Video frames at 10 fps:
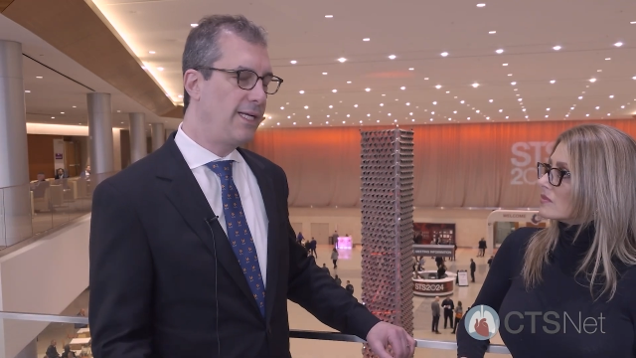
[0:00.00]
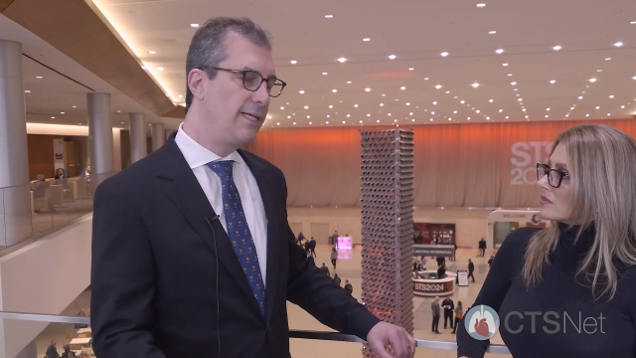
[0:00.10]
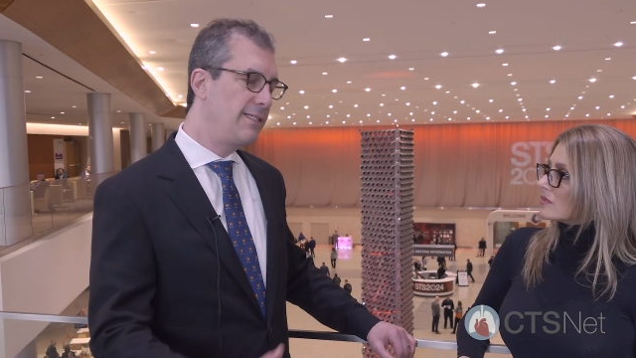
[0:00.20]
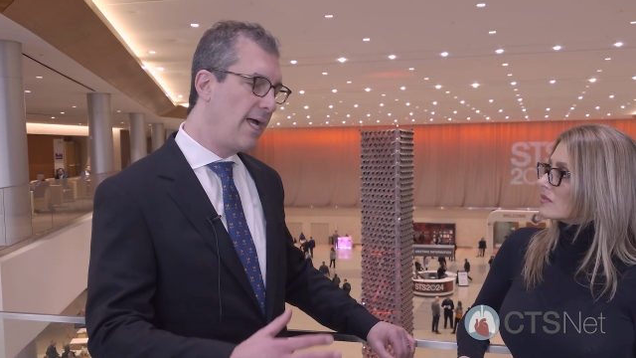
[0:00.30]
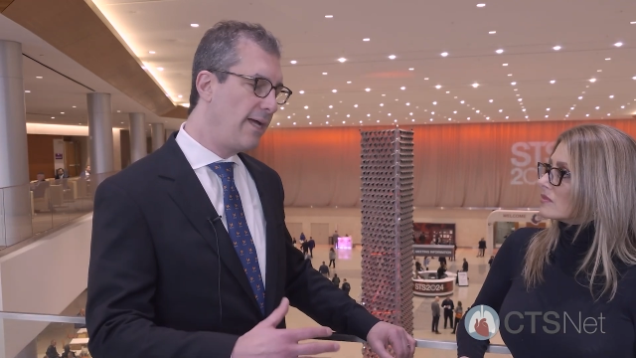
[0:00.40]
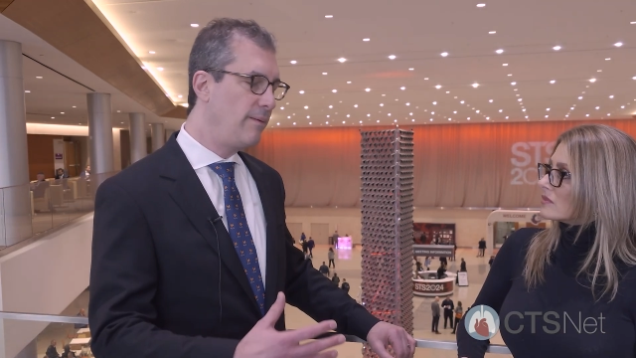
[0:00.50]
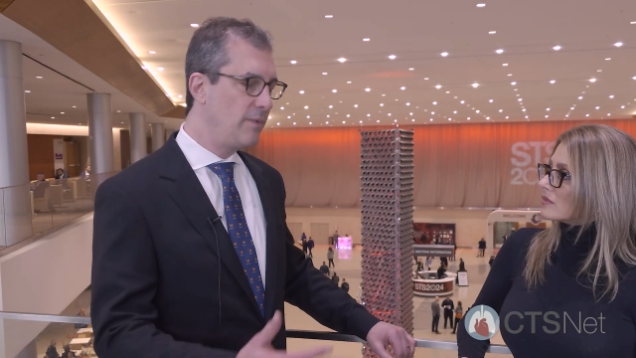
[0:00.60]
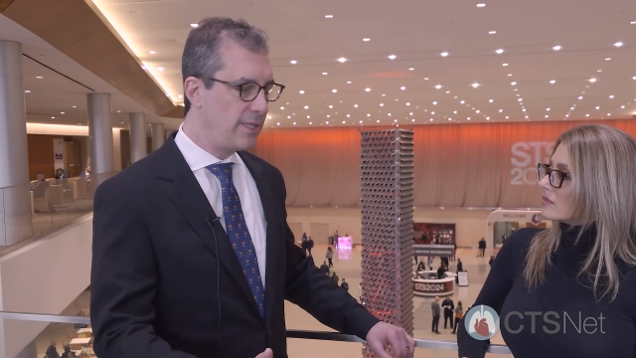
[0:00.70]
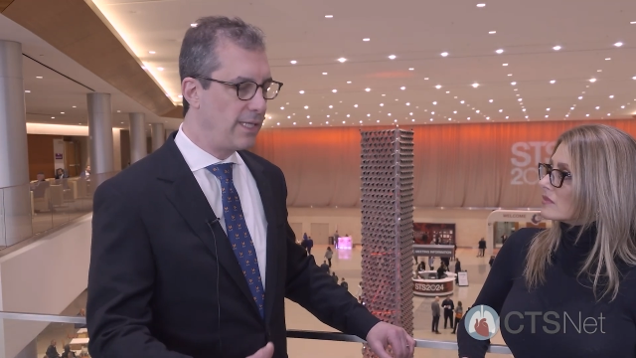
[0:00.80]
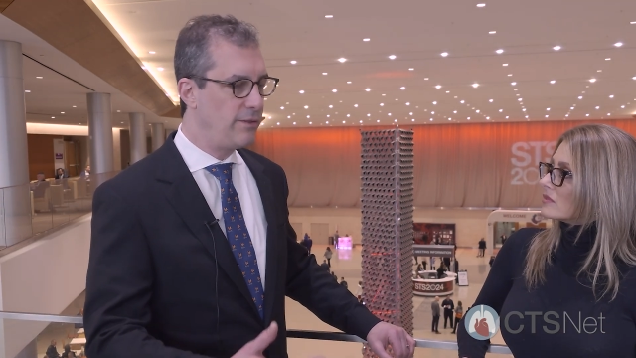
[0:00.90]
Speaker 1: thing that's not
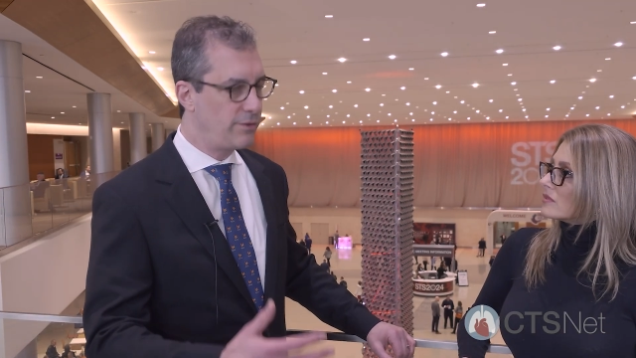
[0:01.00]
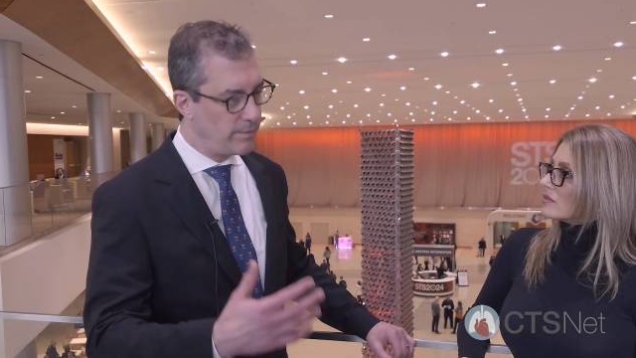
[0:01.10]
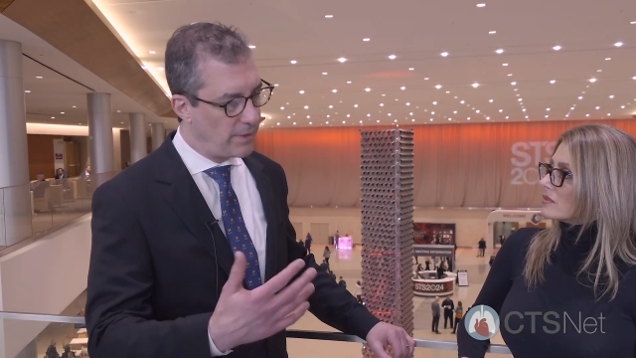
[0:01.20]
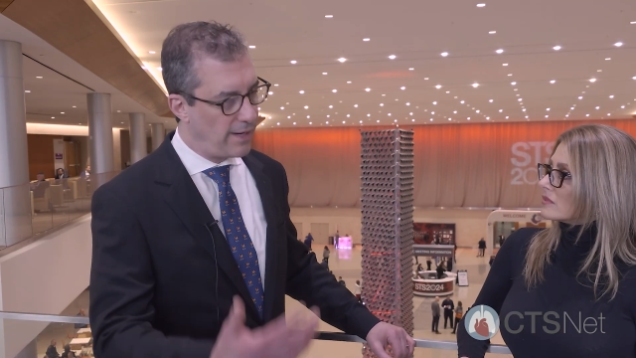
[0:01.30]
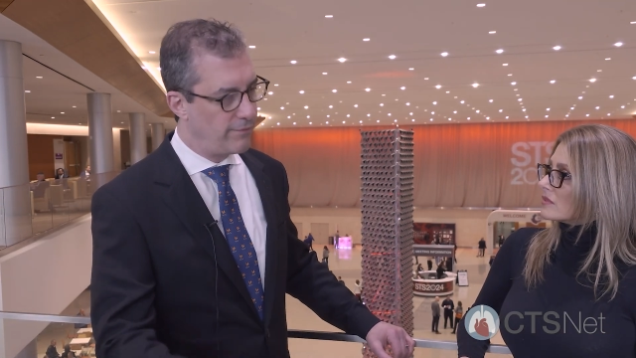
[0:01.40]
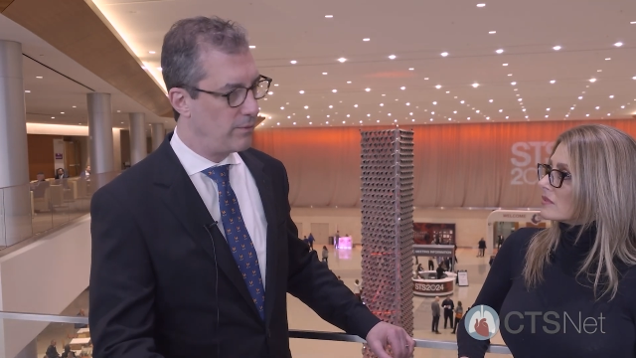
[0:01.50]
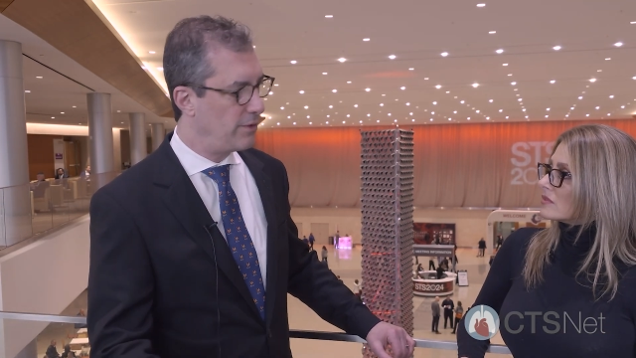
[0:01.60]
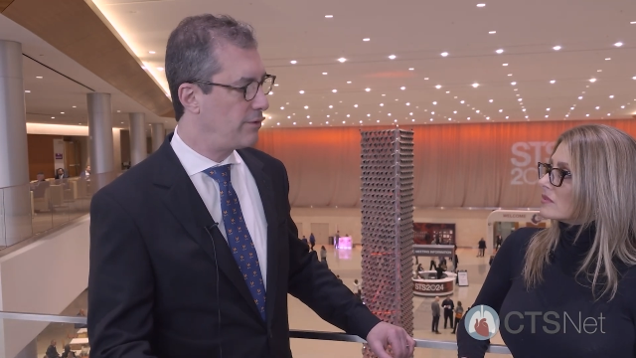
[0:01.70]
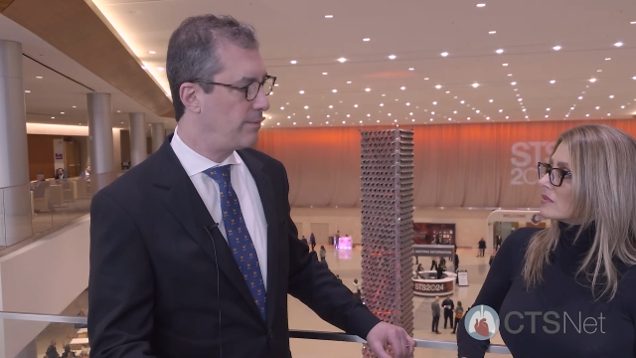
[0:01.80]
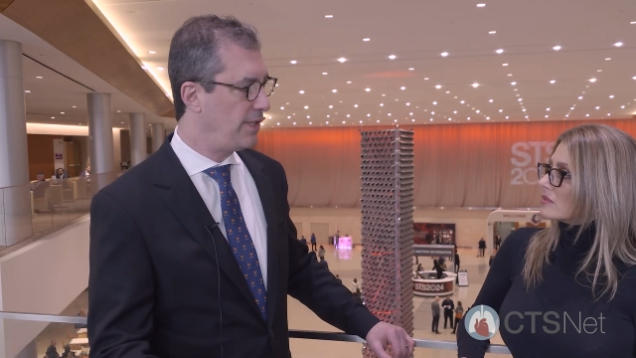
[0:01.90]
hemodilution, but everyone
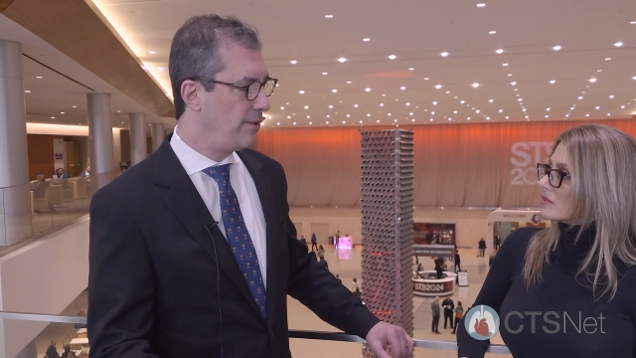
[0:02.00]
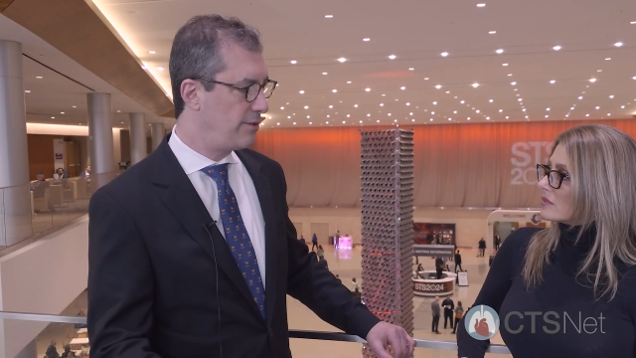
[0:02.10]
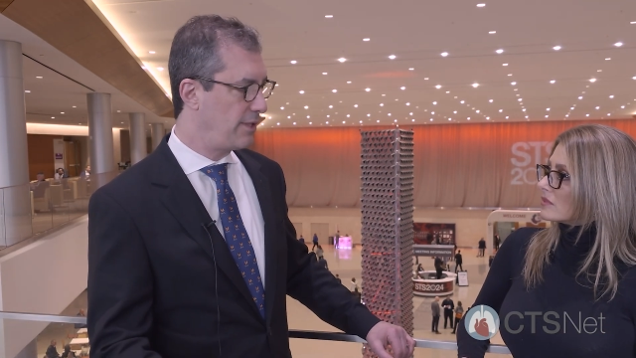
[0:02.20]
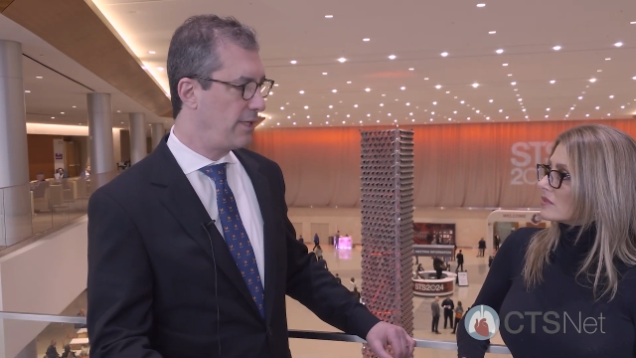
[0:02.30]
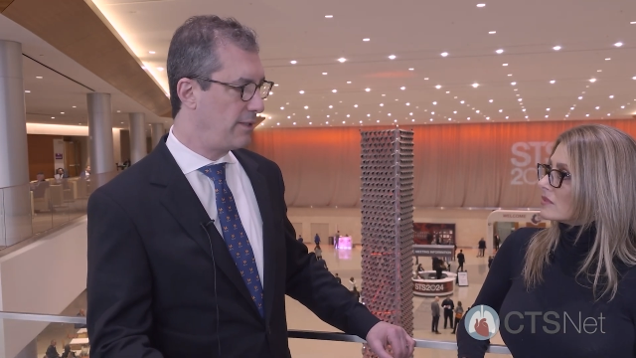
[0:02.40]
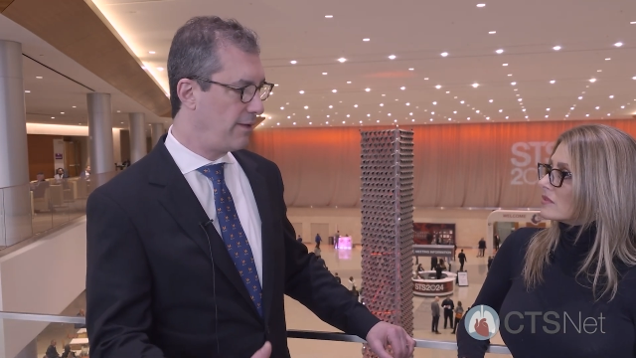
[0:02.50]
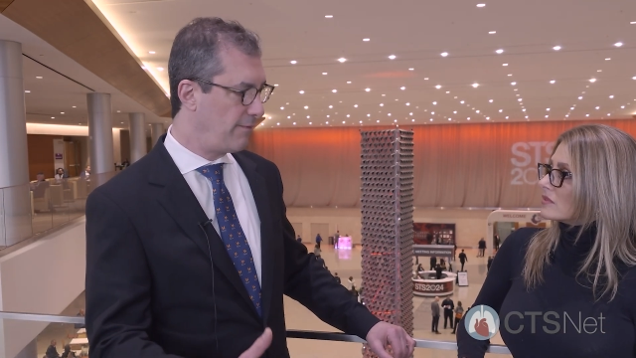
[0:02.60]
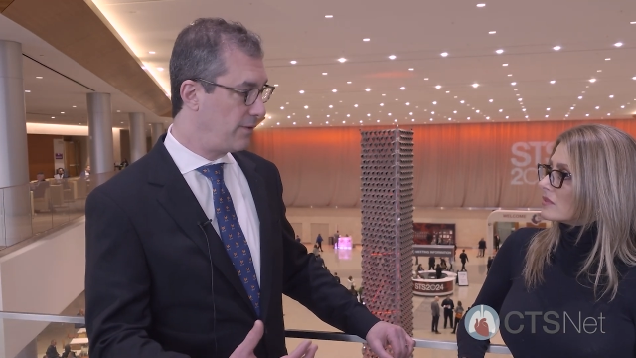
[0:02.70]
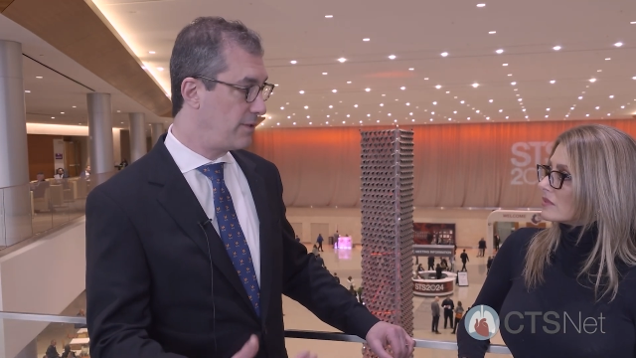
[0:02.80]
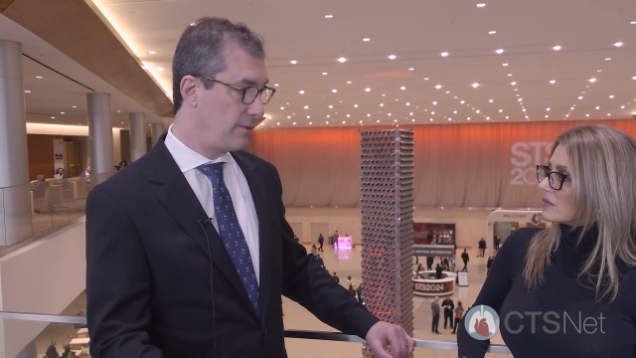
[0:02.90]
should be using,
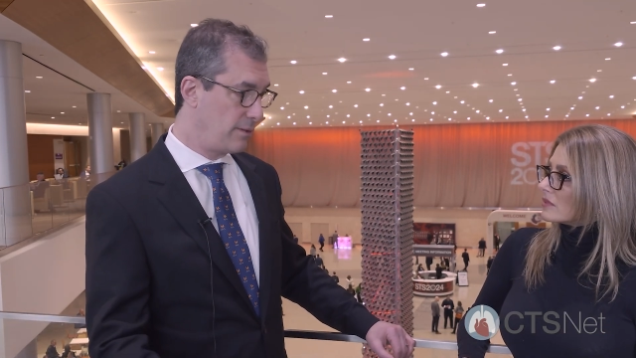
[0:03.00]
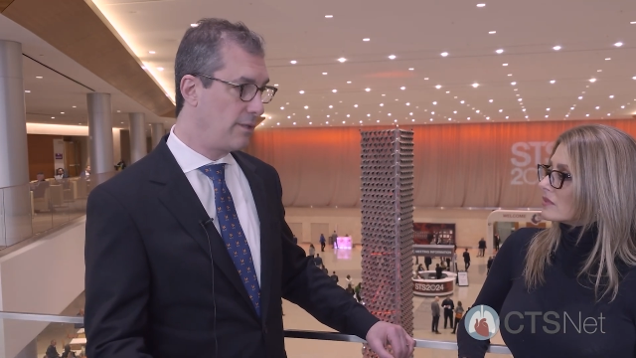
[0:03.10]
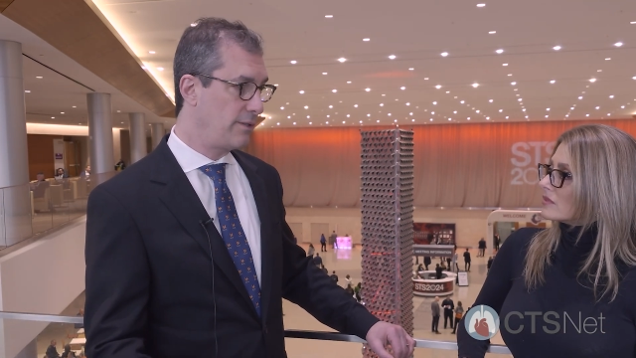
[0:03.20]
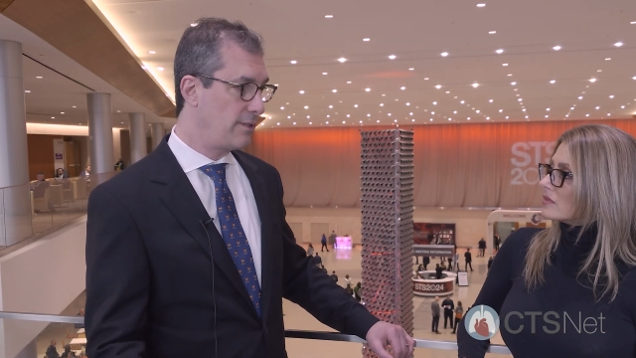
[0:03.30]
if it's, as long as